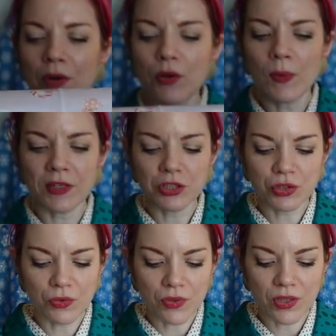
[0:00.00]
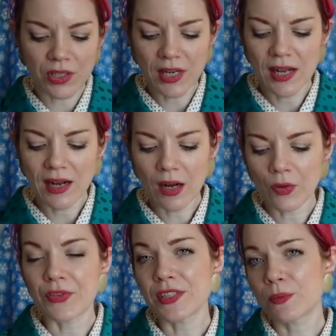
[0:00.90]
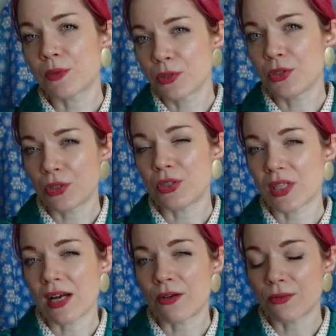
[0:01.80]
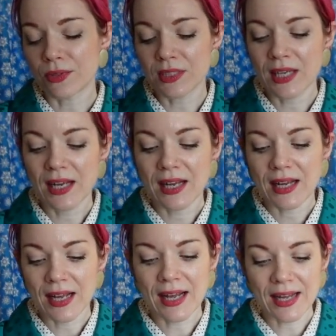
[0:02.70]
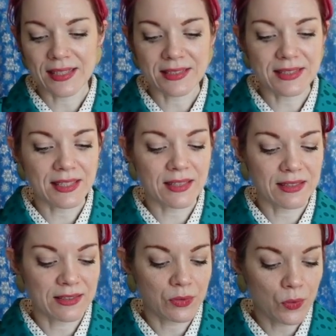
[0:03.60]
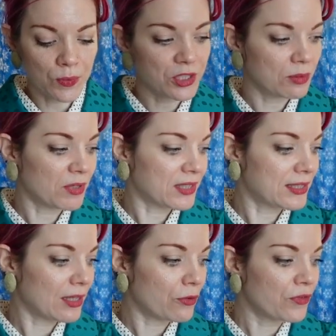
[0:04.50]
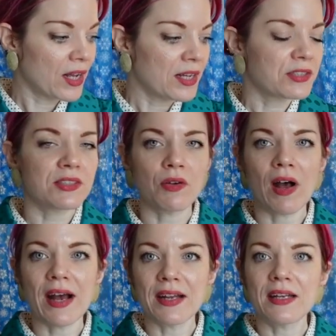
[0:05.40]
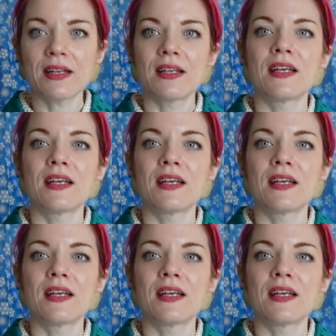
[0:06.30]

not quite sure how this will turn out as an obijime itself. So I